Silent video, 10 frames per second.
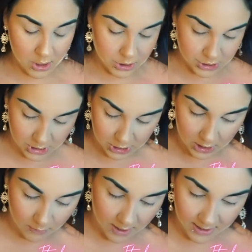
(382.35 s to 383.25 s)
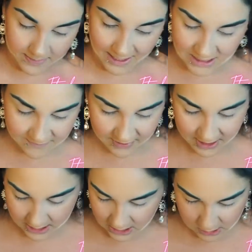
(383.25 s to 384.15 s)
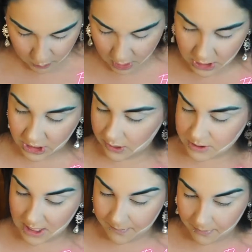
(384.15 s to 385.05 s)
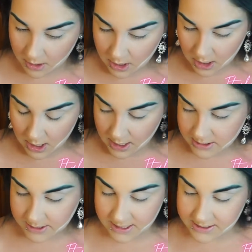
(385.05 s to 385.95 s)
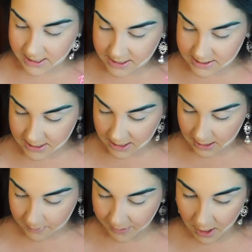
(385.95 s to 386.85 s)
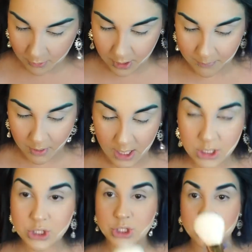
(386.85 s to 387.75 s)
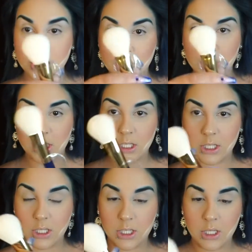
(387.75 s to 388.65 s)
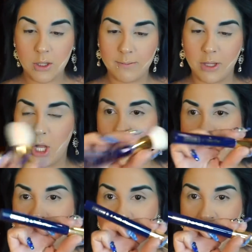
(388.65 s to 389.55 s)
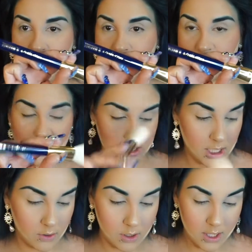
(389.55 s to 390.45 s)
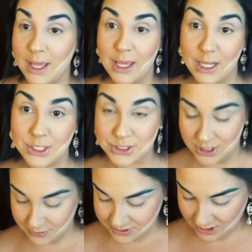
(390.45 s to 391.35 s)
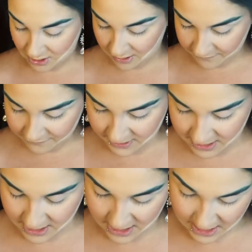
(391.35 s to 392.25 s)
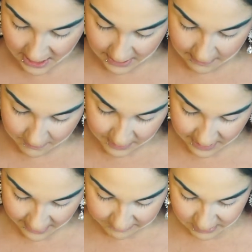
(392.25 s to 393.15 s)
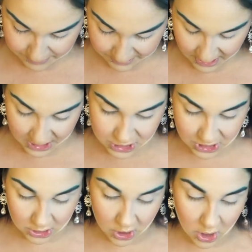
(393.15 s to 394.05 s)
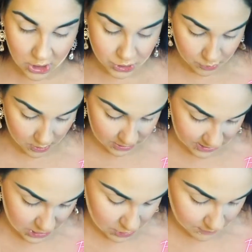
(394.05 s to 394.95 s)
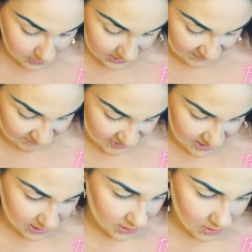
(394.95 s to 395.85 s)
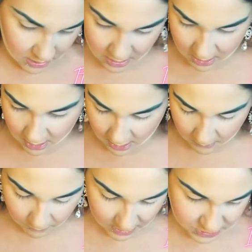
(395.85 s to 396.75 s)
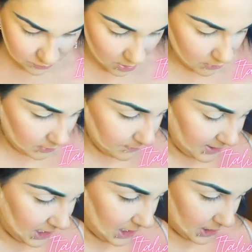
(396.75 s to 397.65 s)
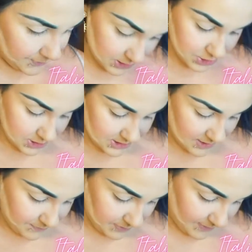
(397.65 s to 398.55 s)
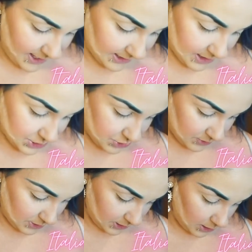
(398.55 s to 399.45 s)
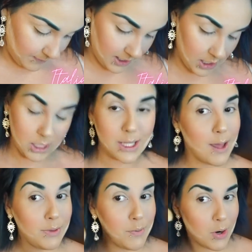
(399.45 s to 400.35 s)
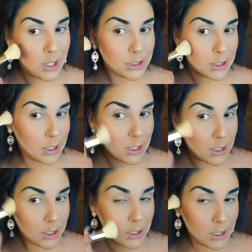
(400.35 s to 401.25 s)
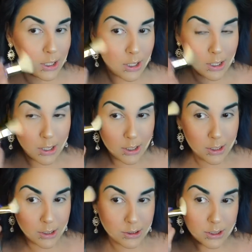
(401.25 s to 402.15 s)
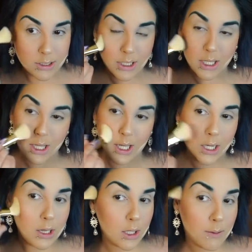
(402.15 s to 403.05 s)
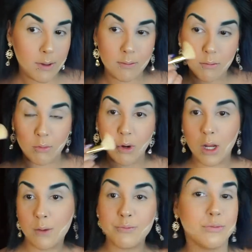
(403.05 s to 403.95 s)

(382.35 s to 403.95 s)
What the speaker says: So you know what? That's fine. We're going to use them. So this is the powder brush. Oh my God, this packaging though. And it's so soft. And then we have the blush and contour. Can you believe that? What is wrong with me? Let's just dip back into a little bit of the bronzer just to add a little bit more.